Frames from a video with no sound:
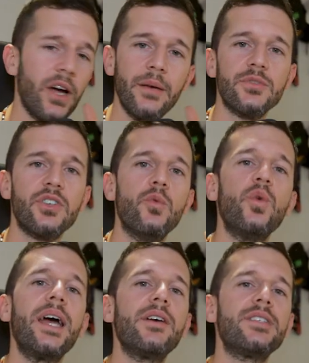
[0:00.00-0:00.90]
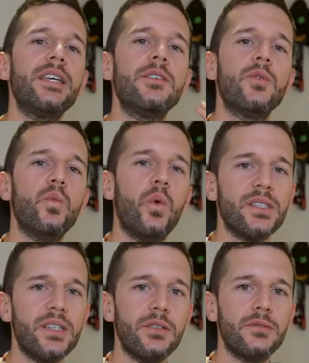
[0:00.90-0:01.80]
Okay, so we have seen
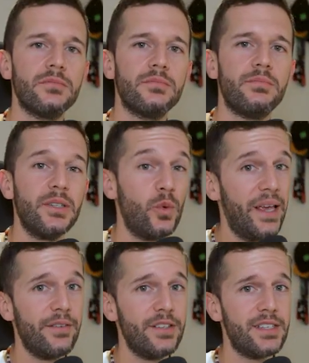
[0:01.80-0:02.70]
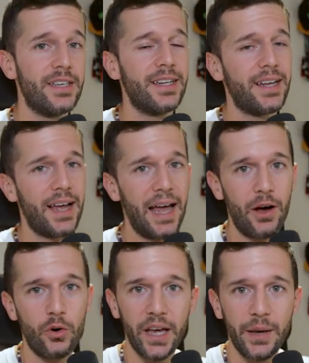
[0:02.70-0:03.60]
what's new, but we haven't seen
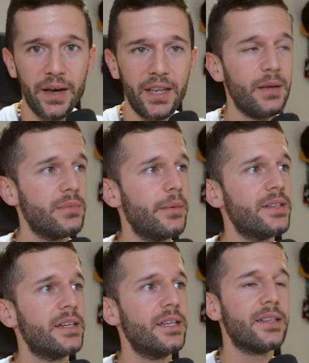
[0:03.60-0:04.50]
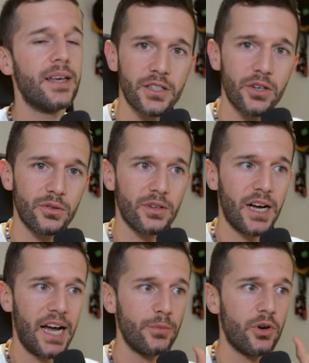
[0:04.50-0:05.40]
how am I implementing it. So
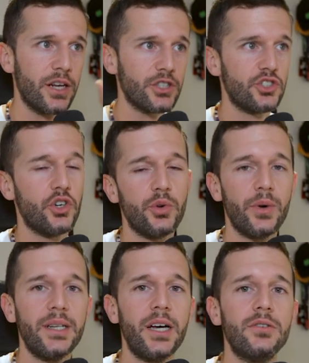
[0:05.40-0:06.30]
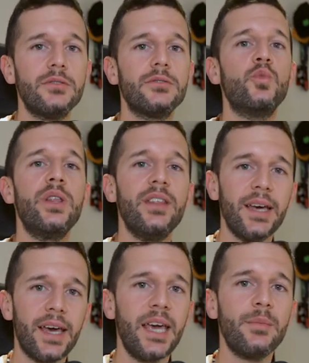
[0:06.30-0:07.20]
I'm gonna show you right now with
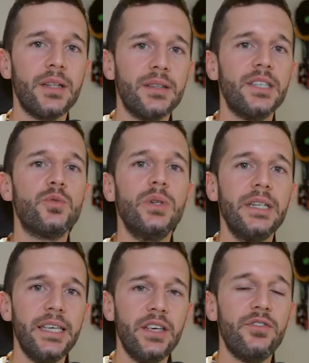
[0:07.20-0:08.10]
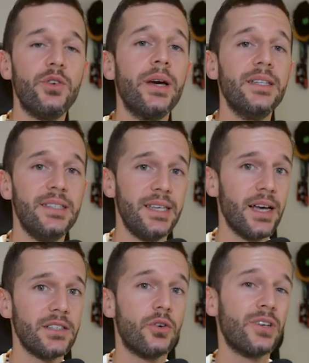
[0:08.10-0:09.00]
the aim that this will give you
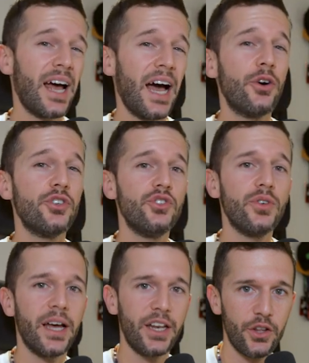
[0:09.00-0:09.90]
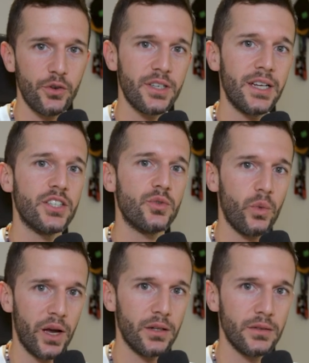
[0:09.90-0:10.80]
ideas on how you can use it as
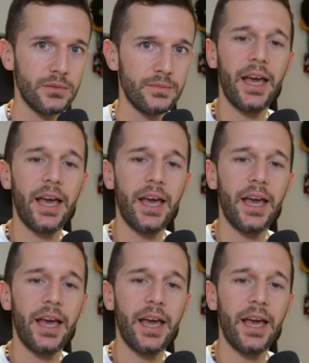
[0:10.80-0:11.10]
well.